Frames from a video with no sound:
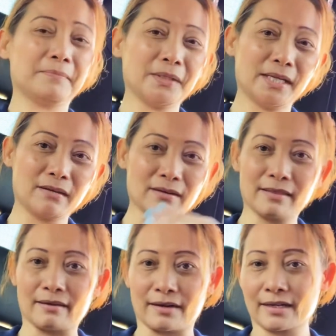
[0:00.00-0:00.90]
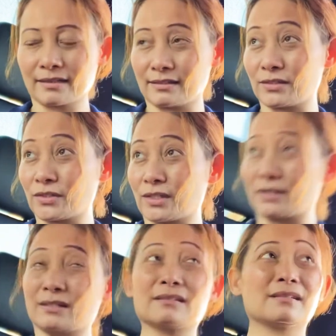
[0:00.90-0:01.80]
putting on the air
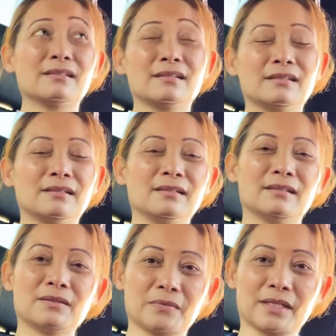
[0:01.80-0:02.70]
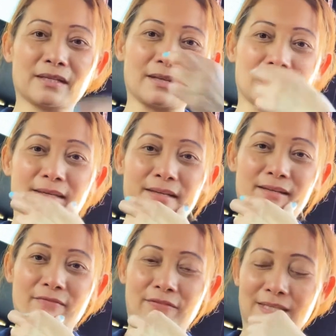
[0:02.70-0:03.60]
conditioner. We're gonna get
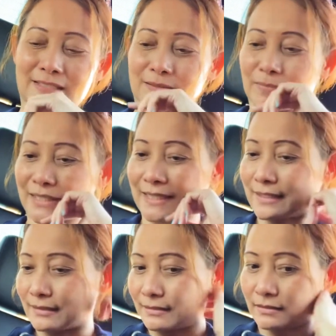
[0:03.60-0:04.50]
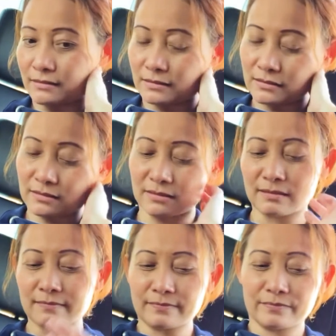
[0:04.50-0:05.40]
it fixed, but oh,
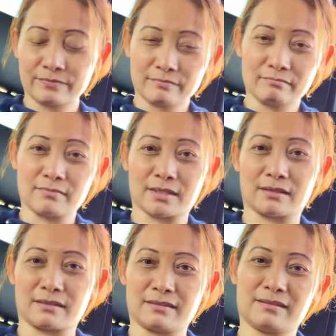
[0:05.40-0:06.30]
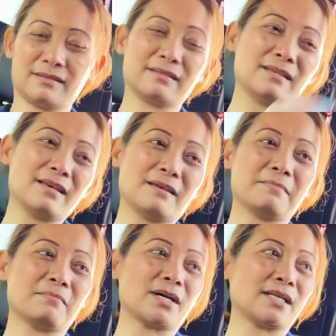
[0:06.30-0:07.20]
my
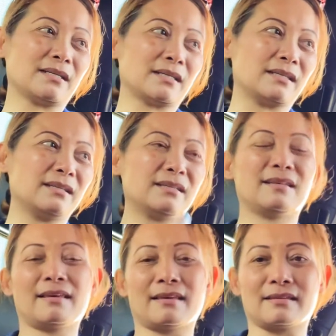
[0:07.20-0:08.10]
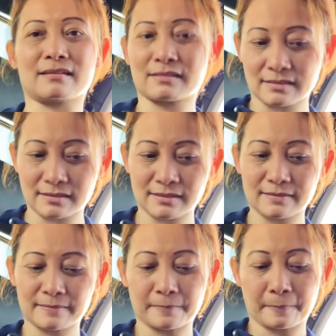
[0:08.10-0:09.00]
body aches.
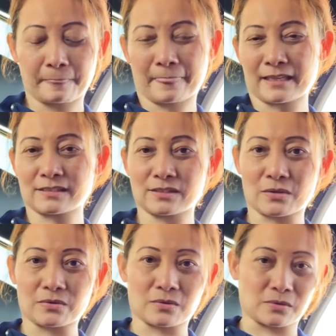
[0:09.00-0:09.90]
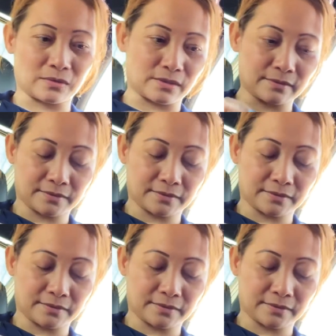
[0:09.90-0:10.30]
It's so cold.